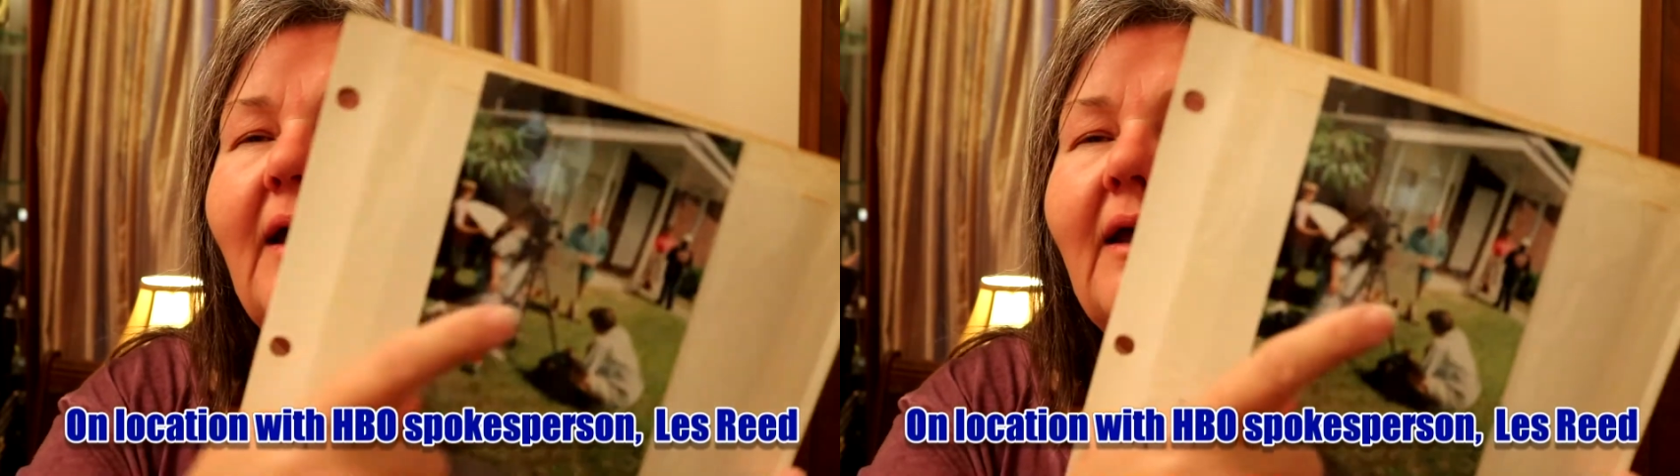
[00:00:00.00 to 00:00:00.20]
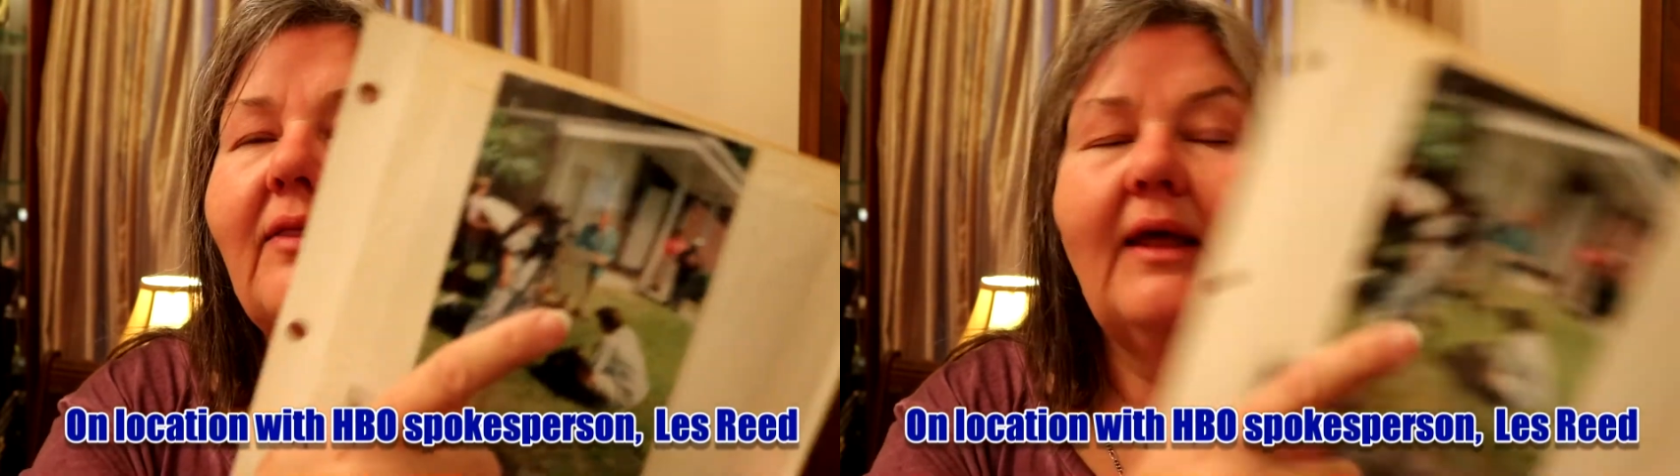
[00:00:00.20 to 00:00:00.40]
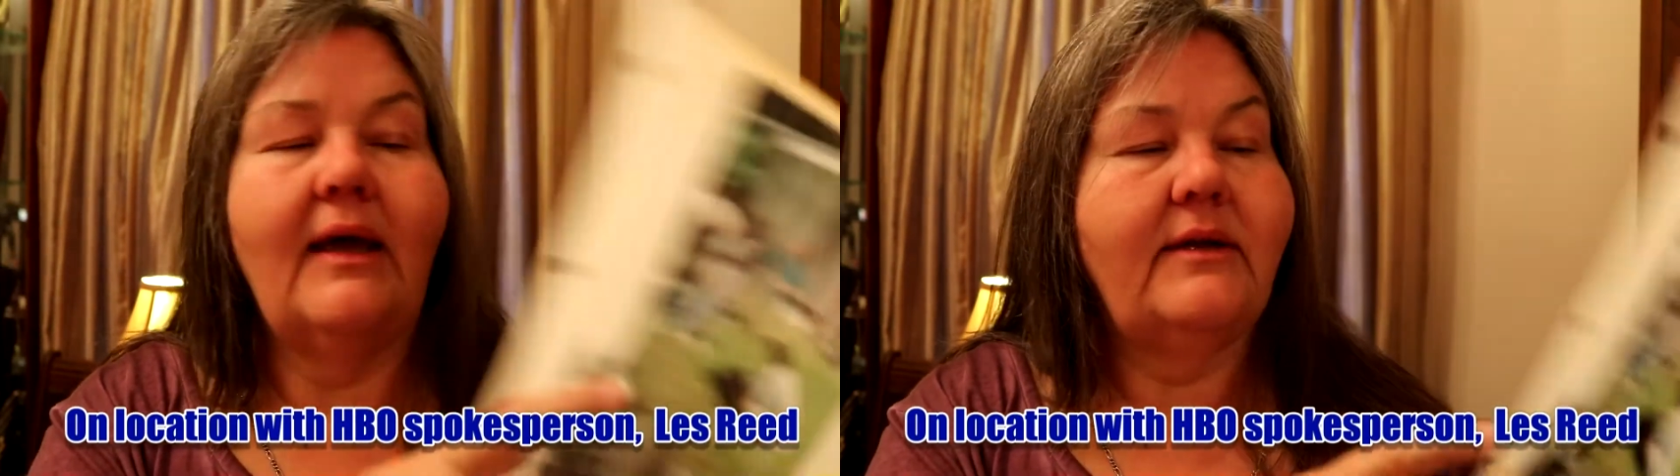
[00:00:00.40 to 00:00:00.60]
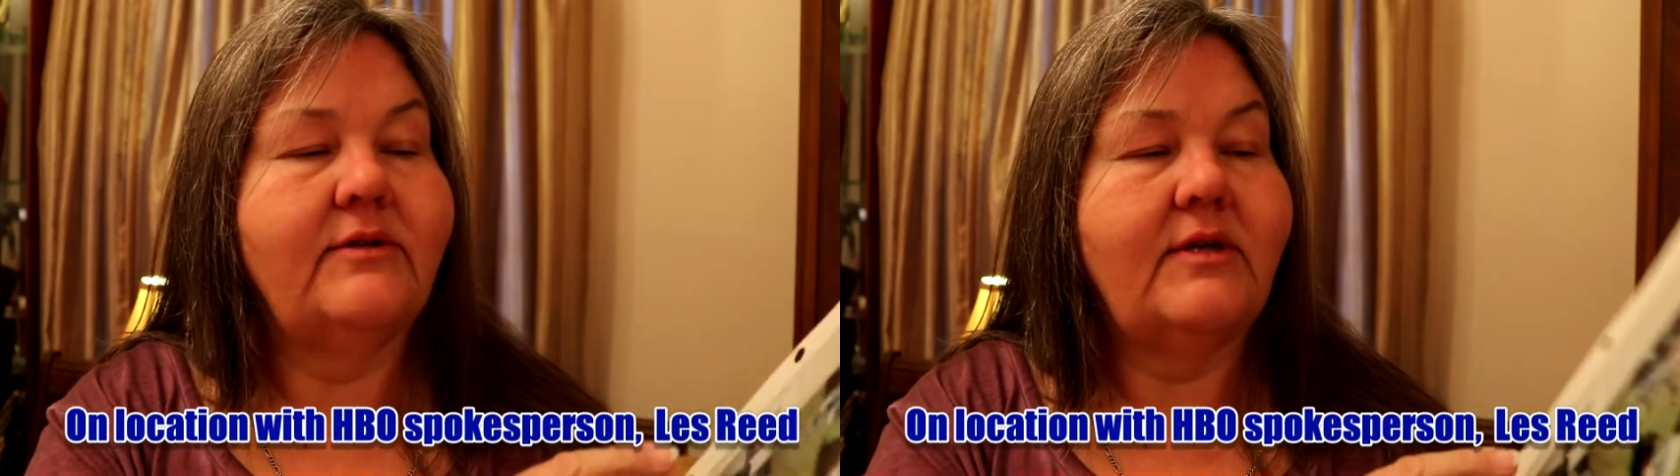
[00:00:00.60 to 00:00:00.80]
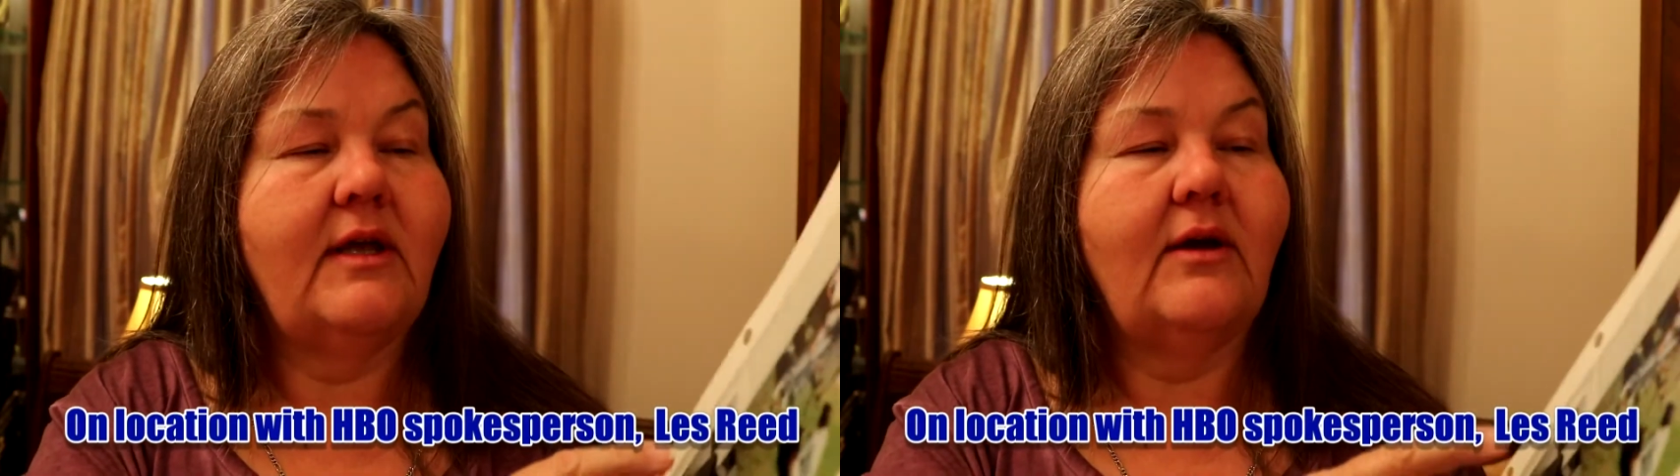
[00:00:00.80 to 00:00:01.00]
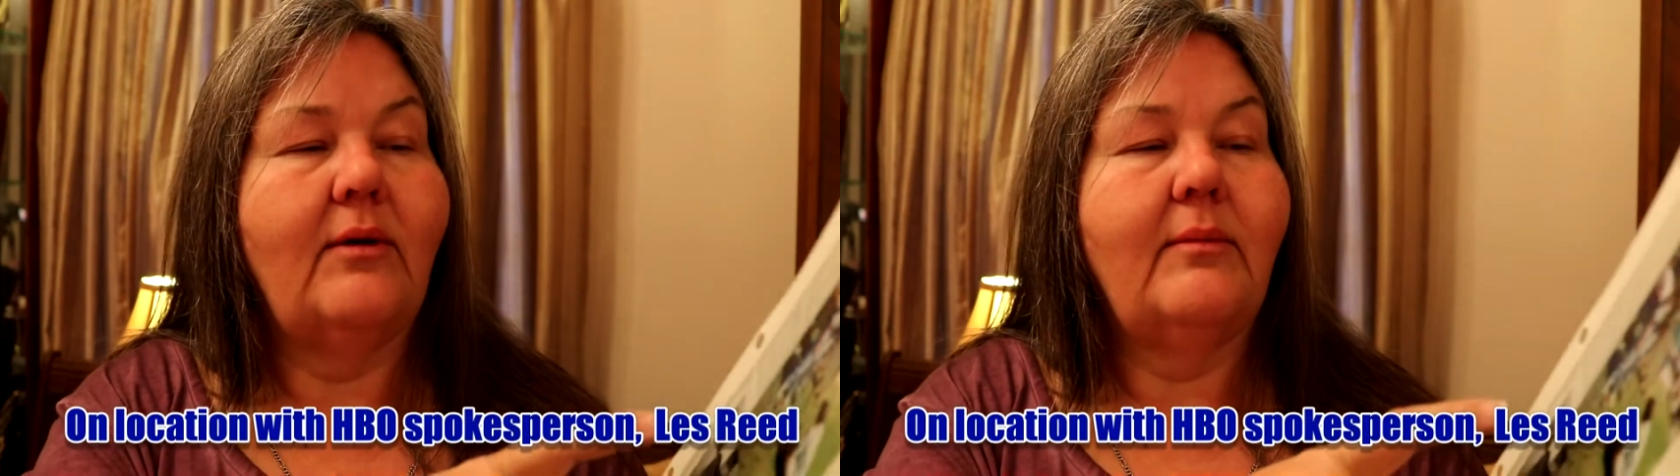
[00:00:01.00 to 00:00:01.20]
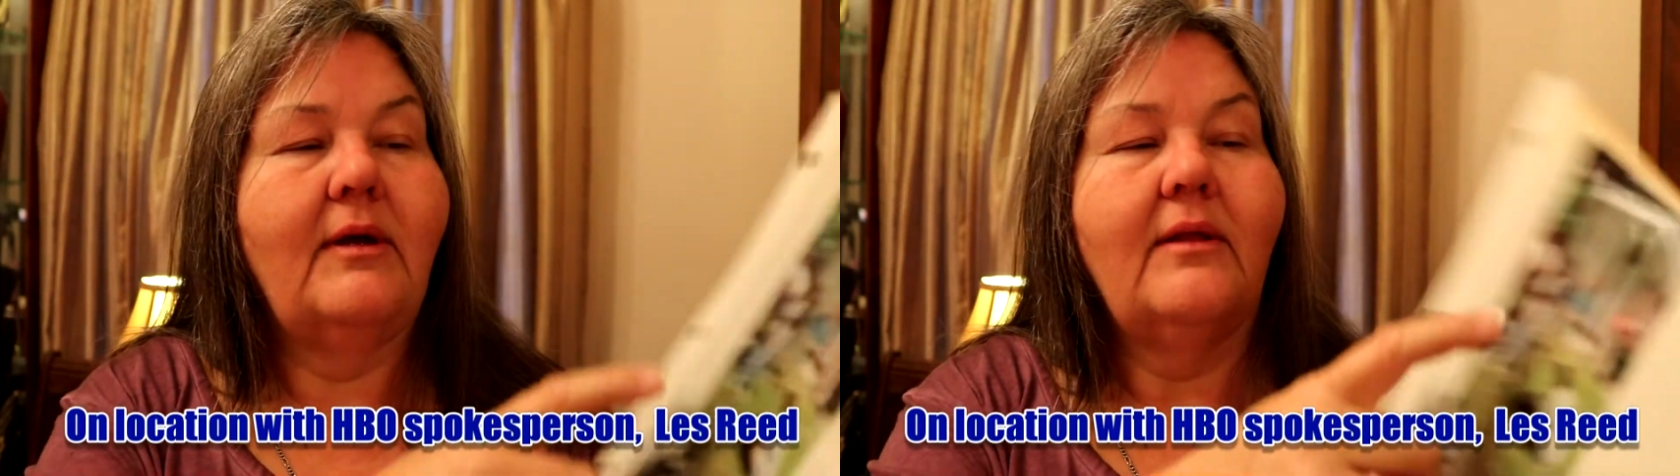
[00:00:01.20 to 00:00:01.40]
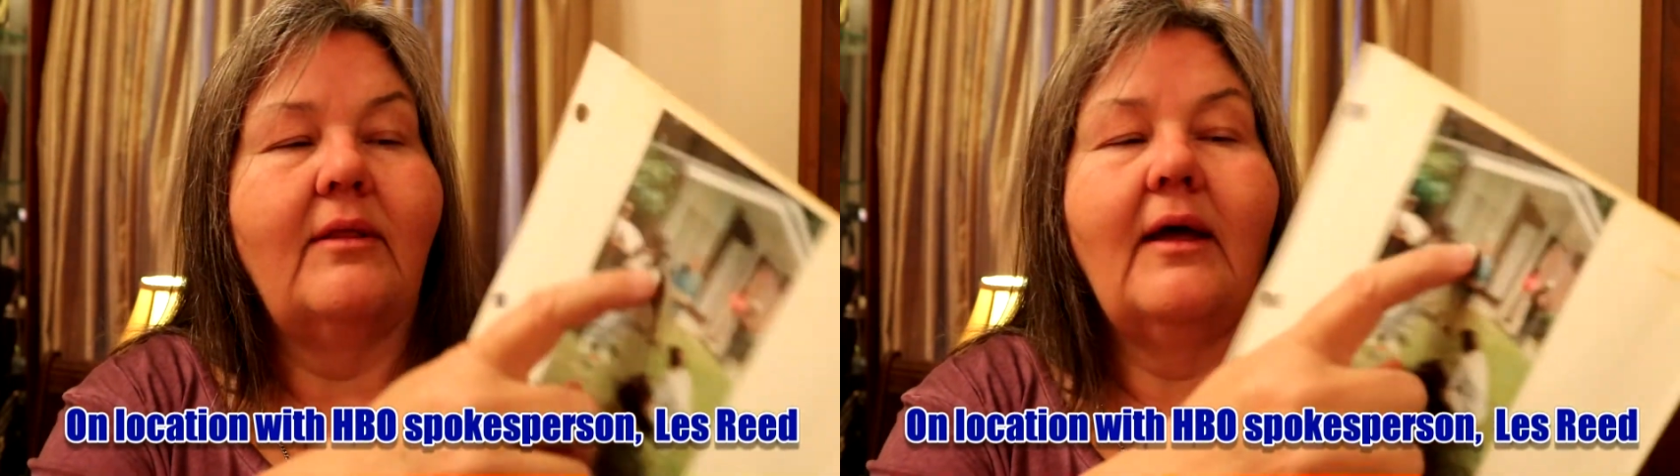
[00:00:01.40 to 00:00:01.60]
and that is him
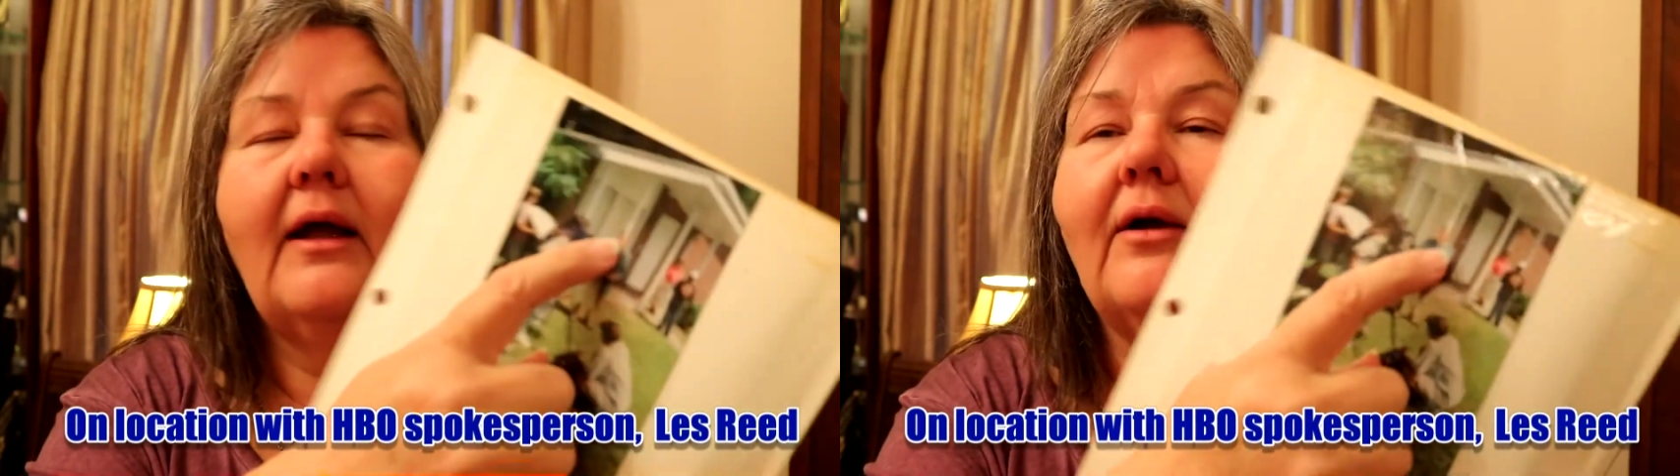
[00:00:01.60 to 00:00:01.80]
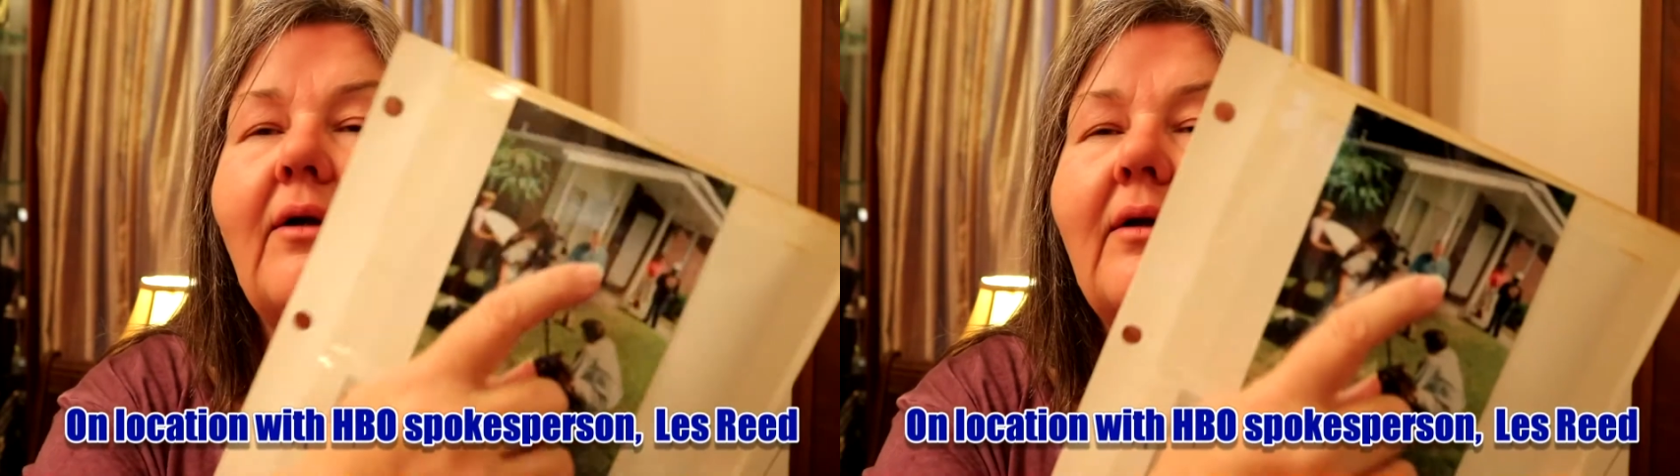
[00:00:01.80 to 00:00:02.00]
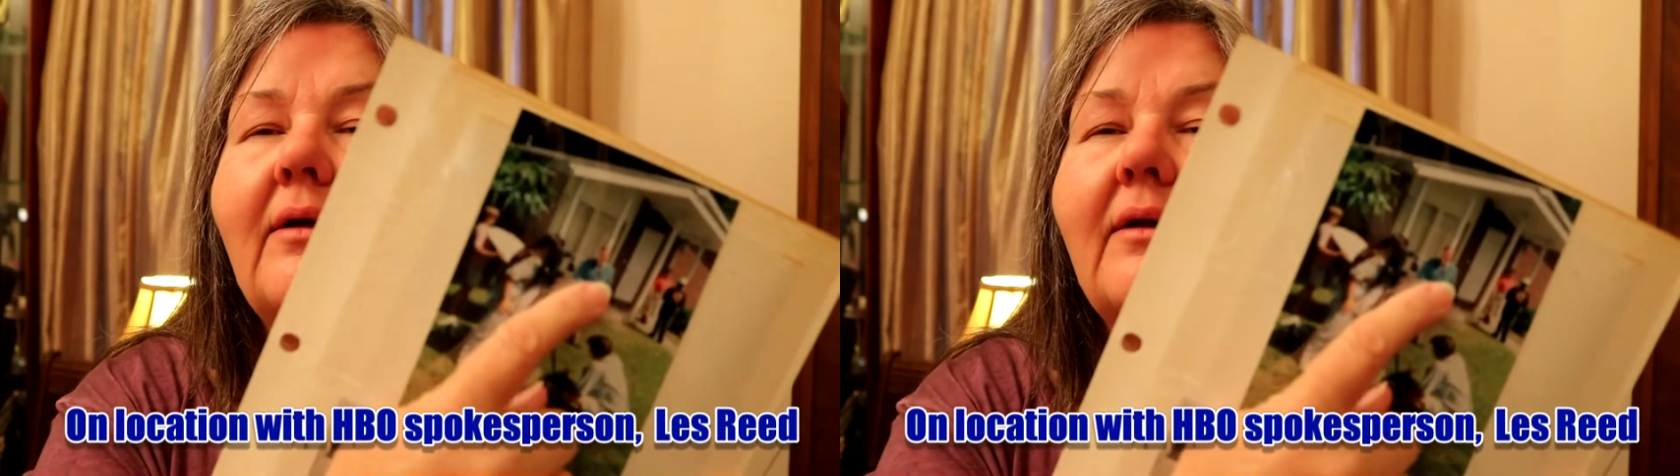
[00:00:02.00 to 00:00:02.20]
there.